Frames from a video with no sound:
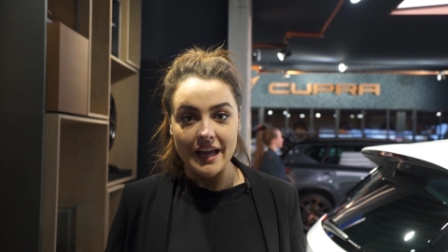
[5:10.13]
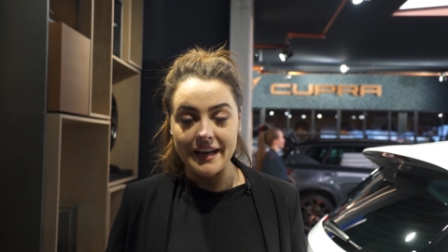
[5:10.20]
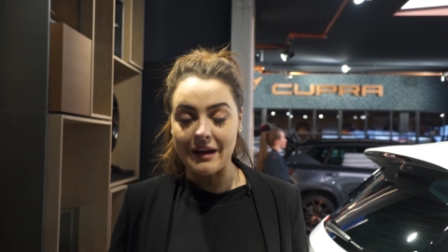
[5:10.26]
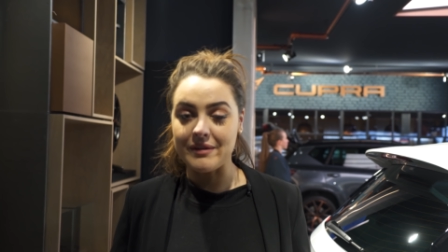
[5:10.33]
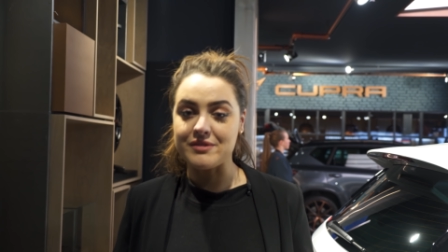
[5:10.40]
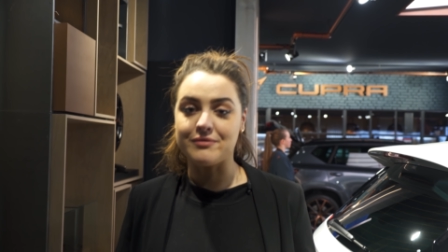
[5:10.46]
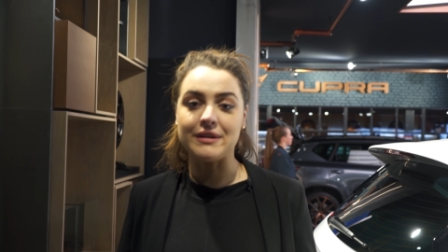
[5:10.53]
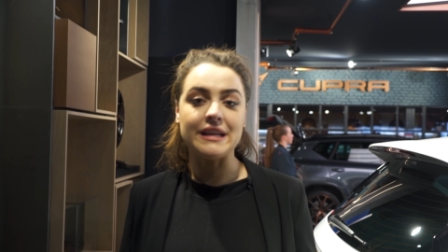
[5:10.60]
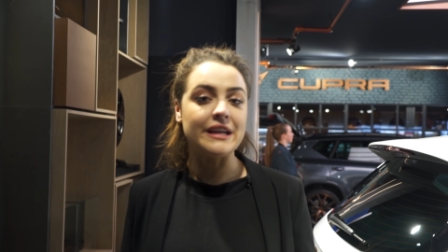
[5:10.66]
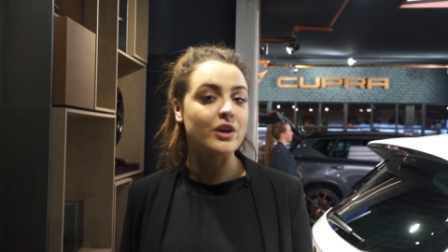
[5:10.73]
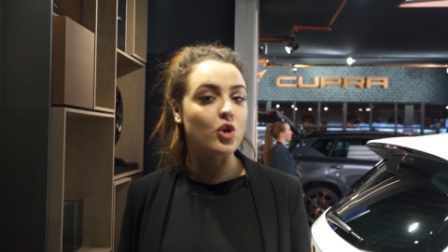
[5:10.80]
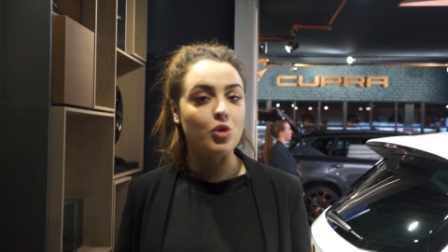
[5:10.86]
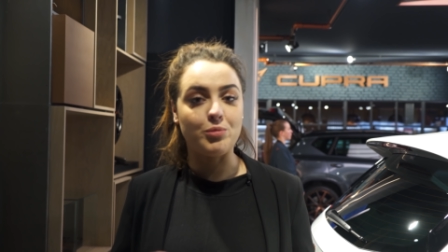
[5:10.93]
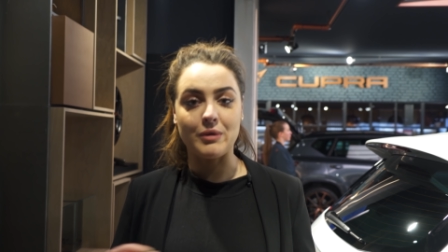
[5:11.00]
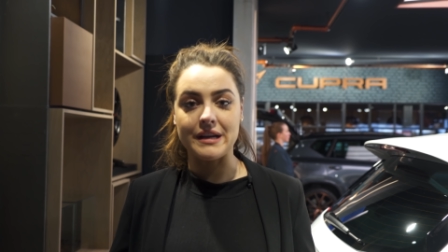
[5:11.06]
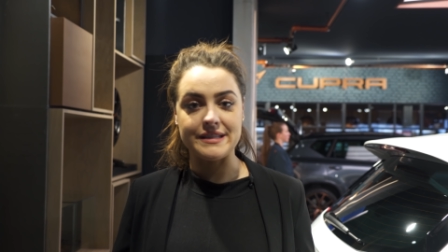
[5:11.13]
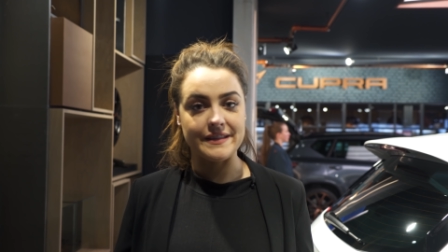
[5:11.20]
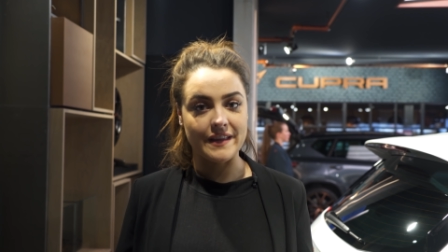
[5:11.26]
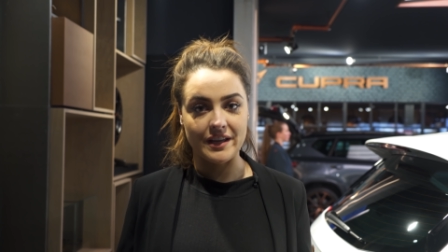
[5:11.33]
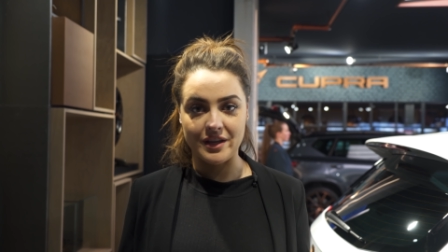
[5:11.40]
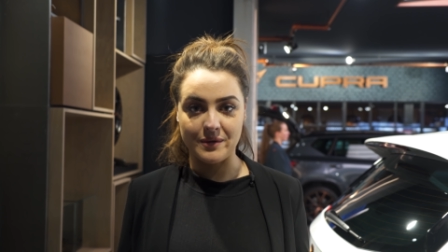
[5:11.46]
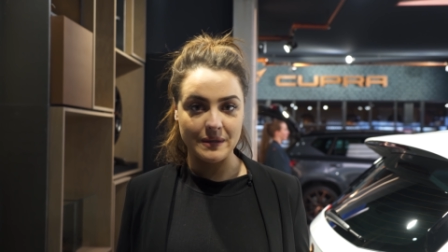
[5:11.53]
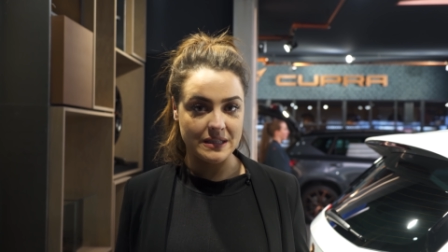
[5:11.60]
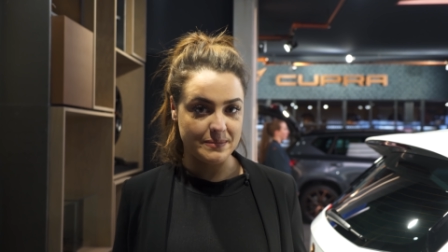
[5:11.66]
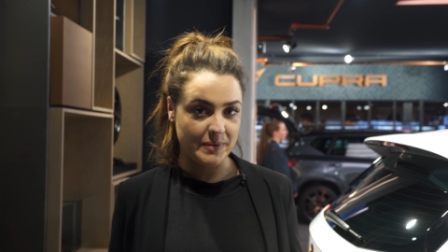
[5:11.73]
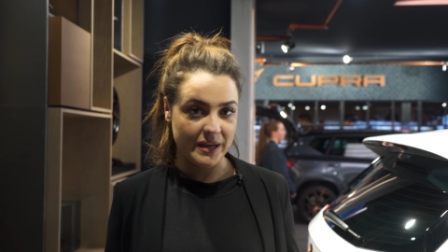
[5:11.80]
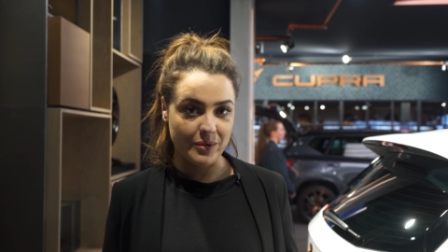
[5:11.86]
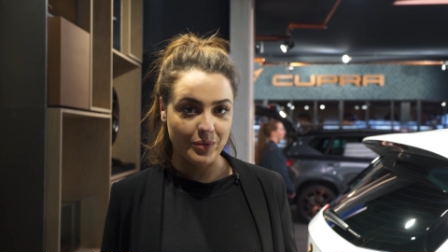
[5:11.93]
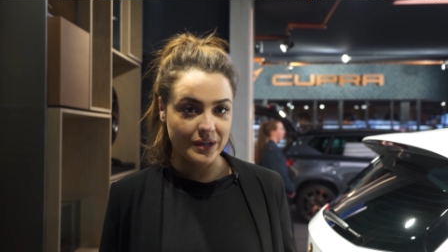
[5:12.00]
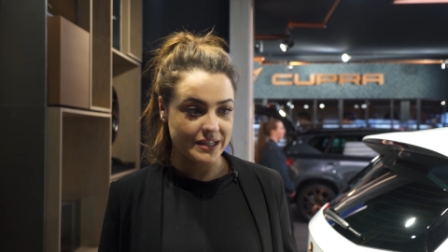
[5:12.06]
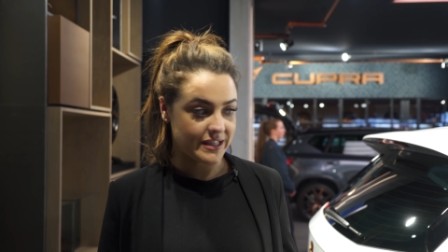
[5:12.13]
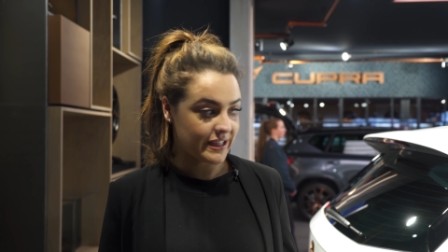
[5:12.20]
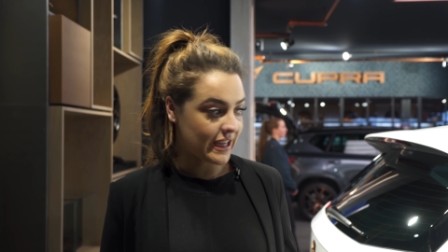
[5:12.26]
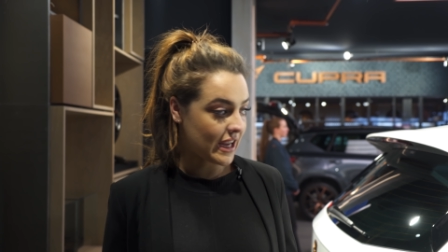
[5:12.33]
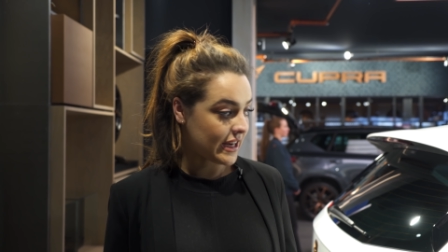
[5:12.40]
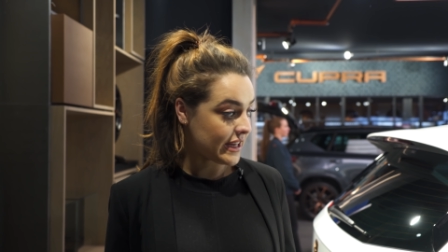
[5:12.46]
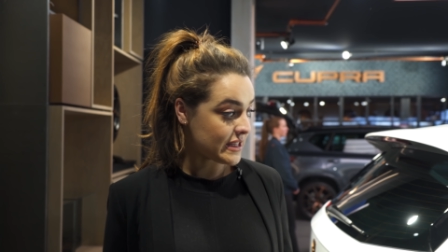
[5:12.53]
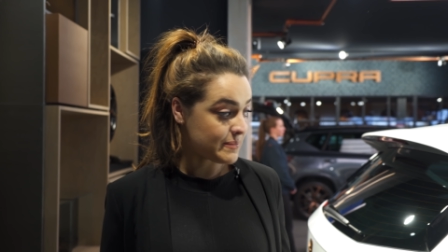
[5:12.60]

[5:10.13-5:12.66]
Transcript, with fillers: Now it's really incorporating that USP once again.